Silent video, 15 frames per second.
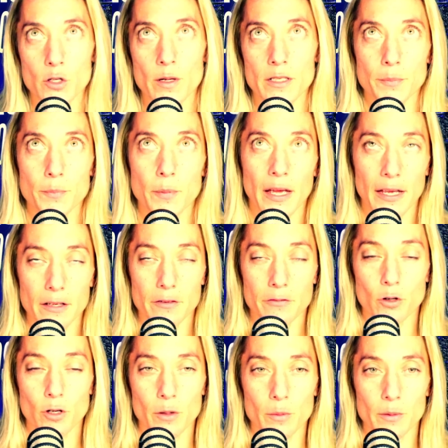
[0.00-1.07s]
end up paying
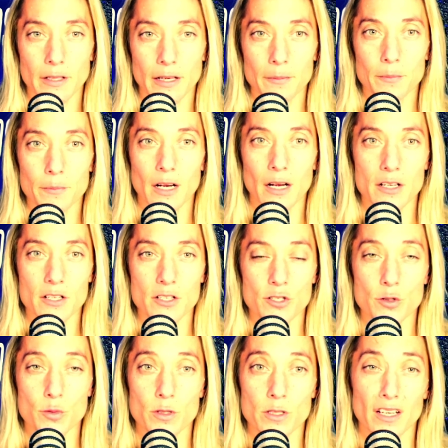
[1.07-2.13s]
for it with them, but I
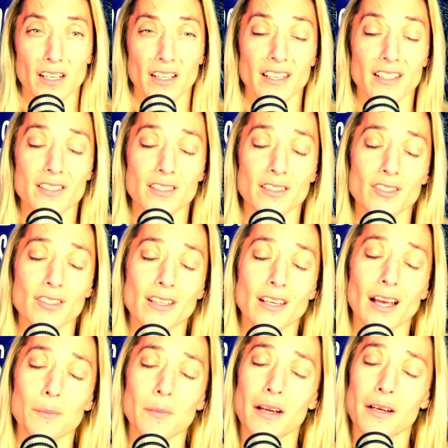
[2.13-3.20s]
just was like, it's like
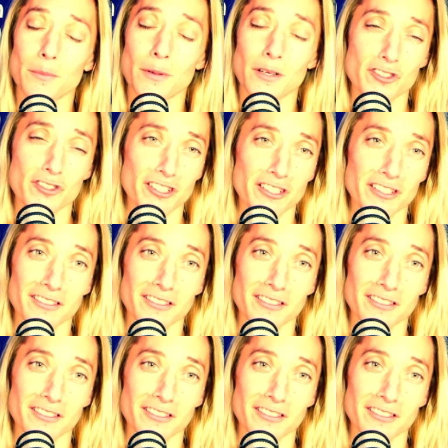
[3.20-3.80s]
I'm on a budget,